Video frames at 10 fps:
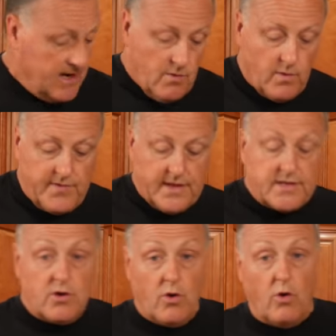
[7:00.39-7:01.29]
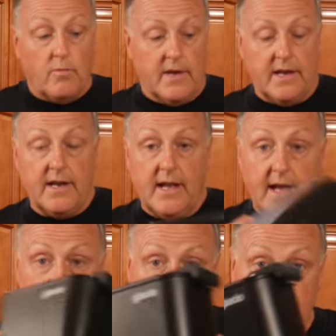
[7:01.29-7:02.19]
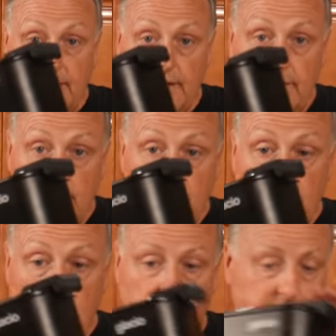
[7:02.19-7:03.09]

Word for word: with this Coleman as it did with